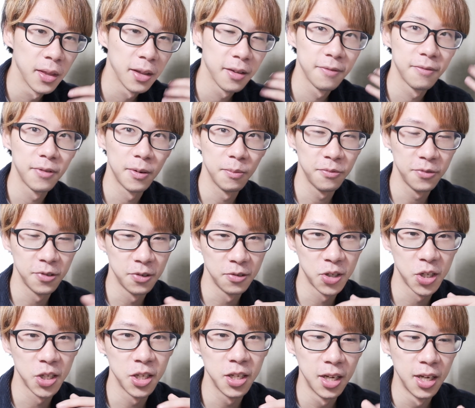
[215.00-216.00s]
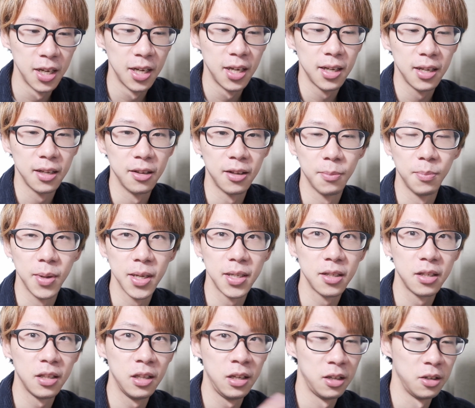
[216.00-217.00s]
from Fuji, you can
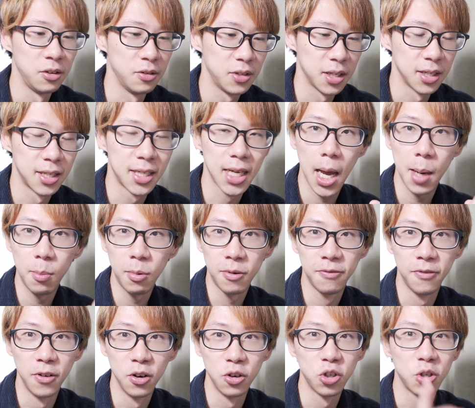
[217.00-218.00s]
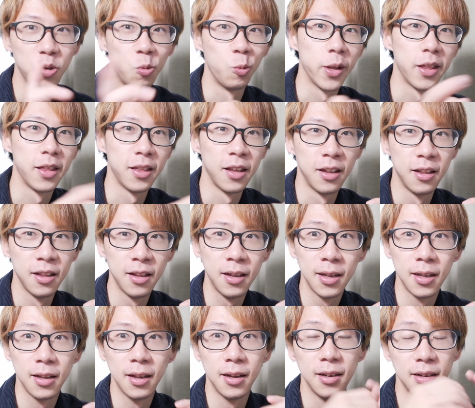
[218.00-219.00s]
basically use a timer function within
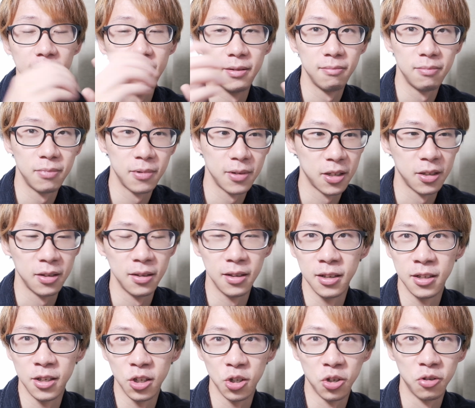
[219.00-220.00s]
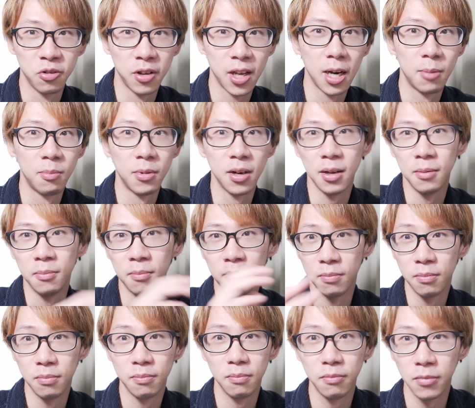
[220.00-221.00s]
the digital camera, and
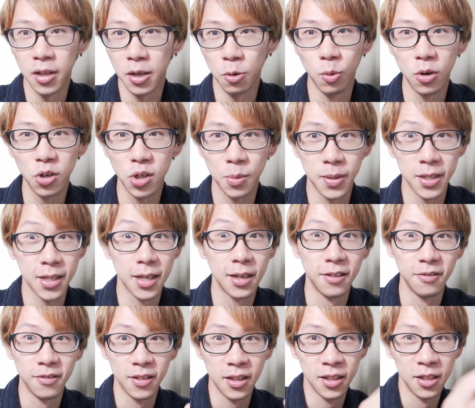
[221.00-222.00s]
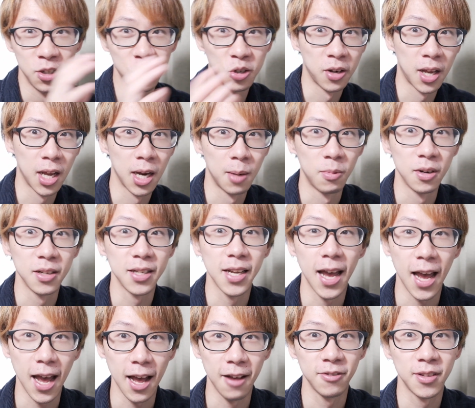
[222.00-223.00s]
like 100% of digital cameras
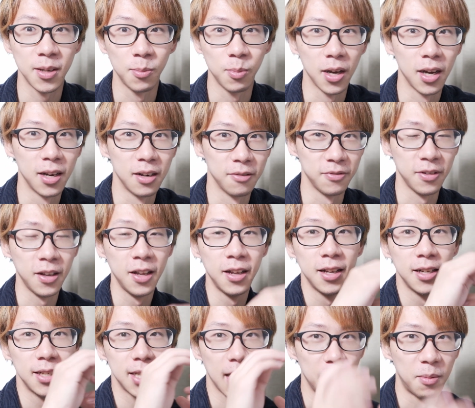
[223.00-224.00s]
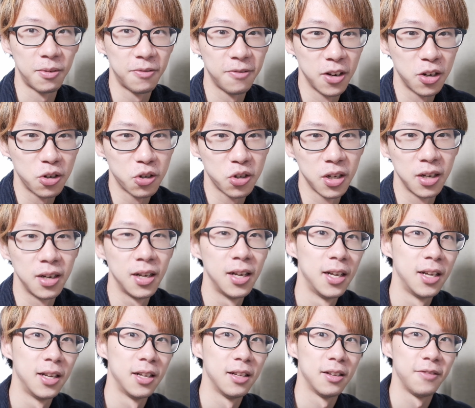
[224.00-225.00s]
have some kind of timer function.
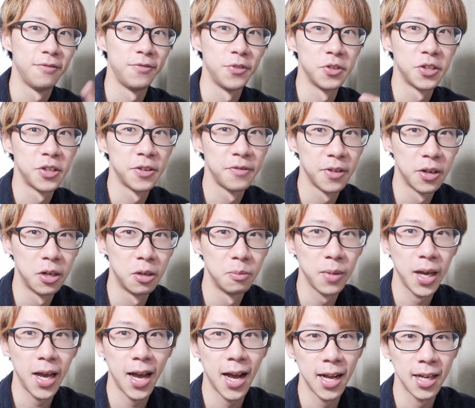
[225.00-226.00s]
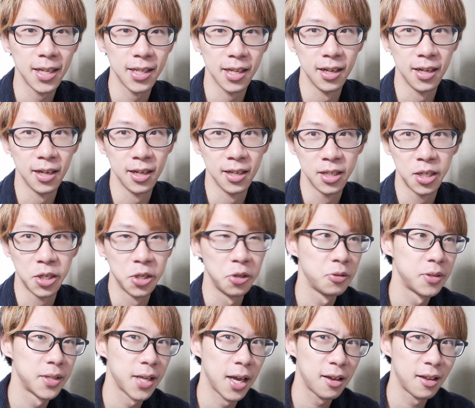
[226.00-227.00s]
Fujifilm has a
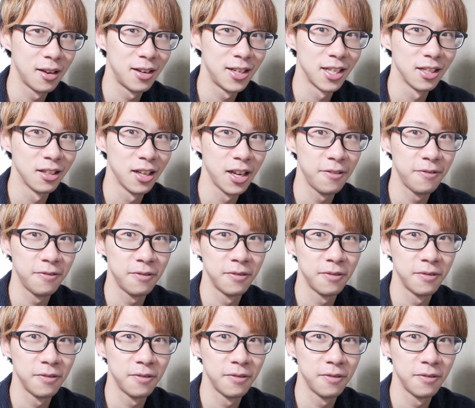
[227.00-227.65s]
2-second delay